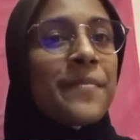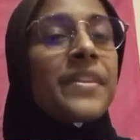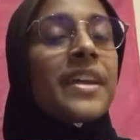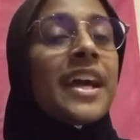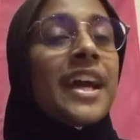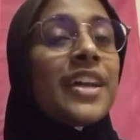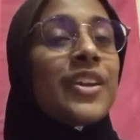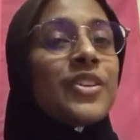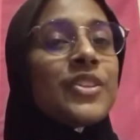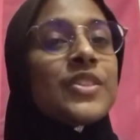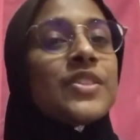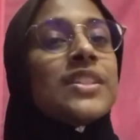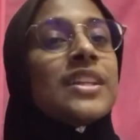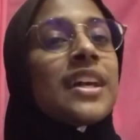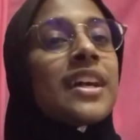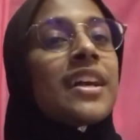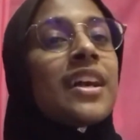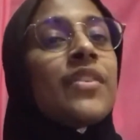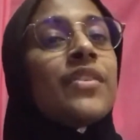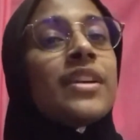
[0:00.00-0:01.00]
And also the
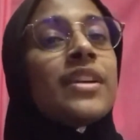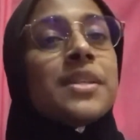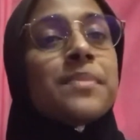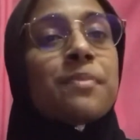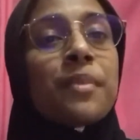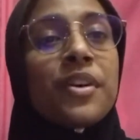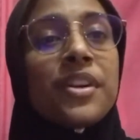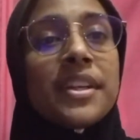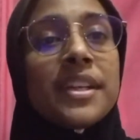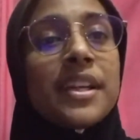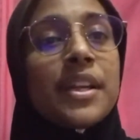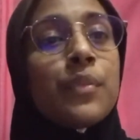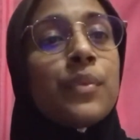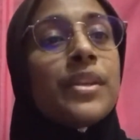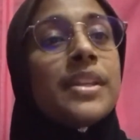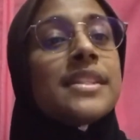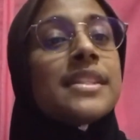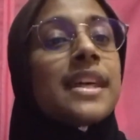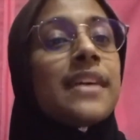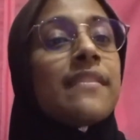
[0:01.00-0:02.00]
crowd responded with
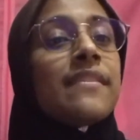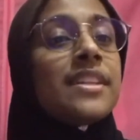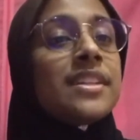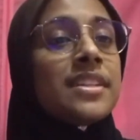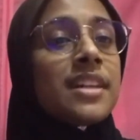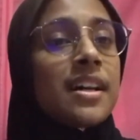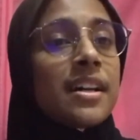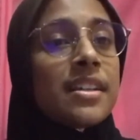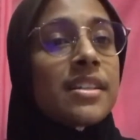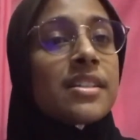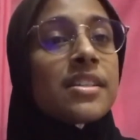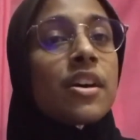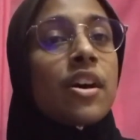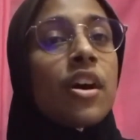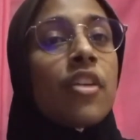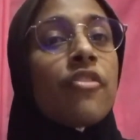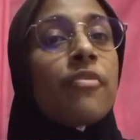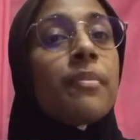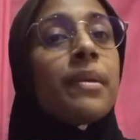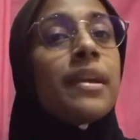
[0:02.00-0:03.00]
7 chants of
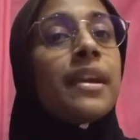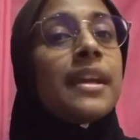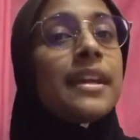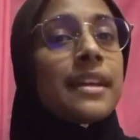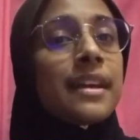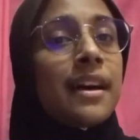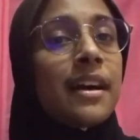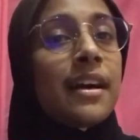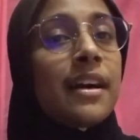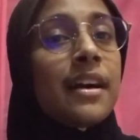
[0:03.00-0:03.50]
Merdeka.